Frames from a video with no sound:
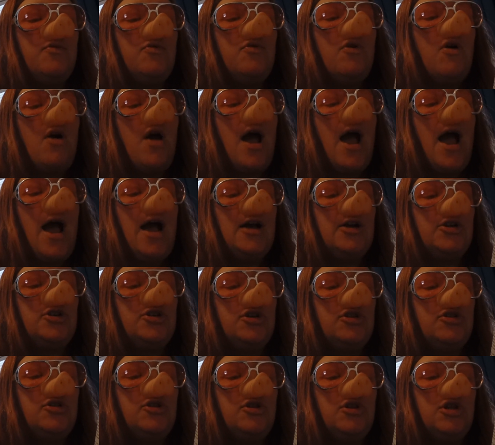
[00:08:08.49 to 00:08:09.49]
brass
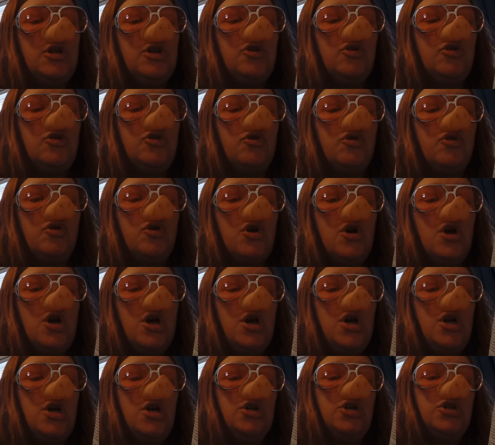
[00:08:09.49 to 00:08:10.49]
in the little
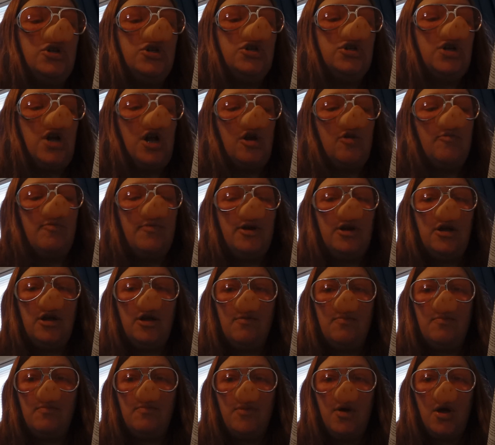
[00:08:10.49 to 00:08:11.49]

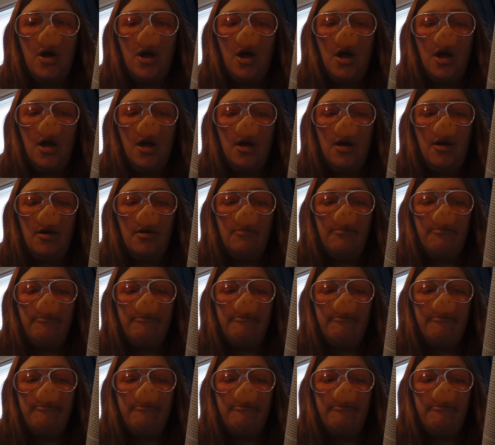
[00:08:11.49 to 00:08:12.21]
Salaminian bay.